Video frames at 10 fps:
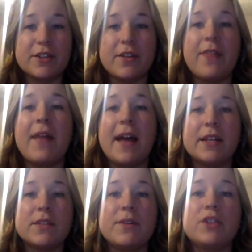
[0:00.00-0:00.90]
sure that that
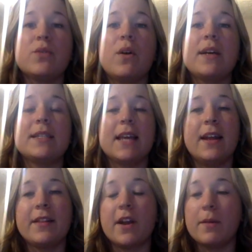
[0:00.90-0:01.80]
individual is
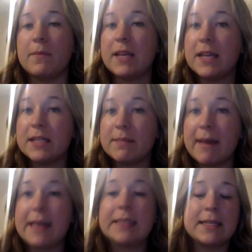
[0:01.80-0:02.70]
getting their needs
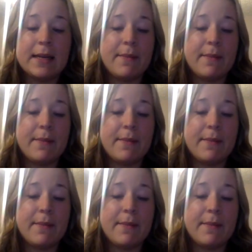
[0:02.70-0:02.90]
met,